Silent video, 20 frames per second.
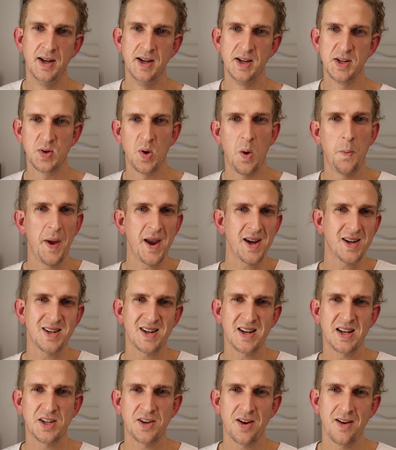So it
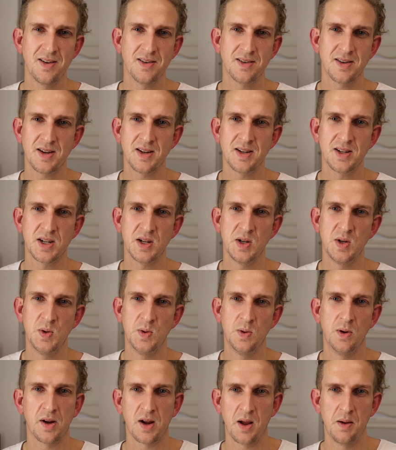basically turns it
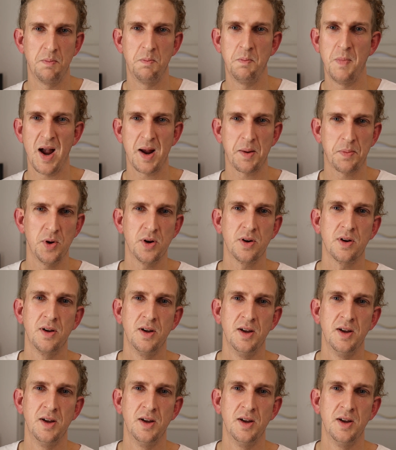into like a MacBook,